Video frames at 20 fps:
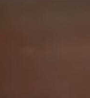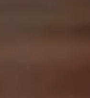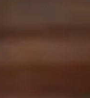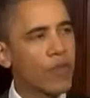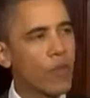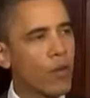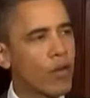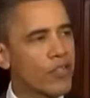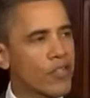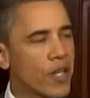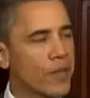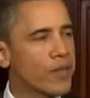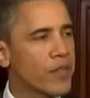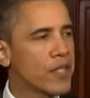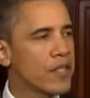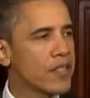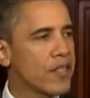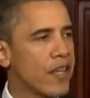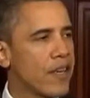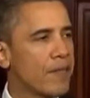For
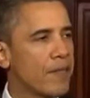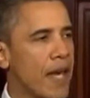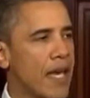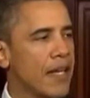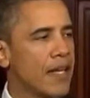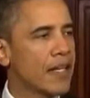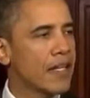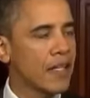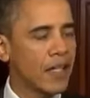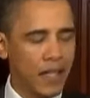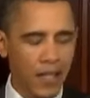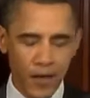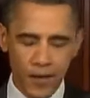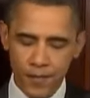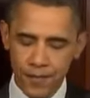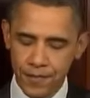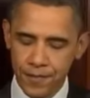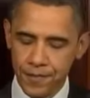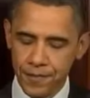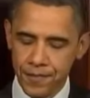Egyptians have made it clear
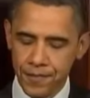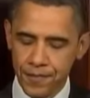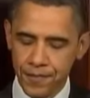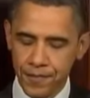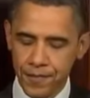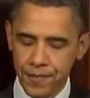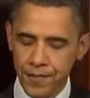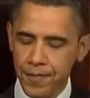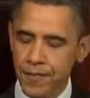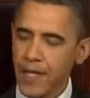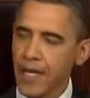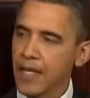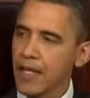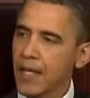that